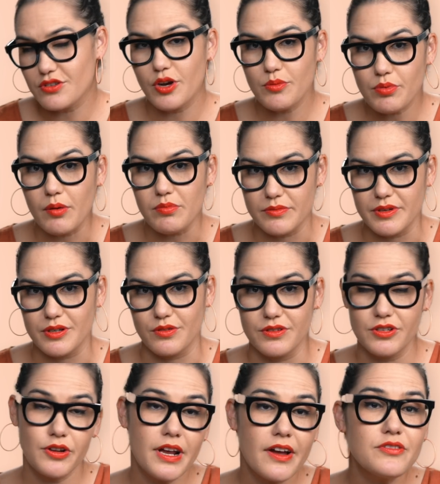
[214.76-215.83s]
No problem at all. You
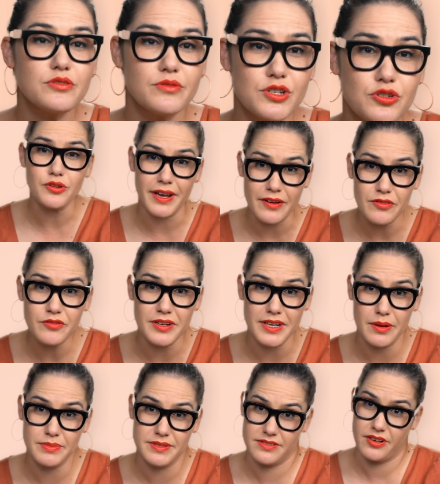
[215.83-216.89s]
don't have to enjoy every
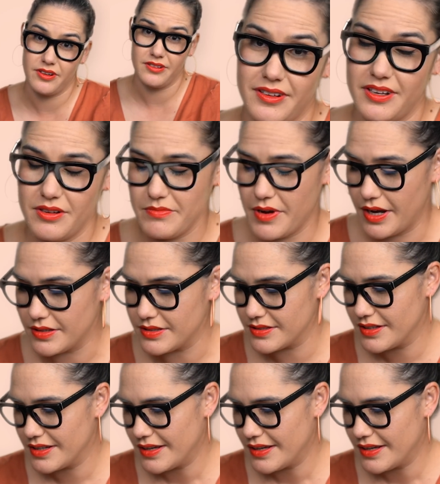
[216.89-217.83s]
episode. I don't mind.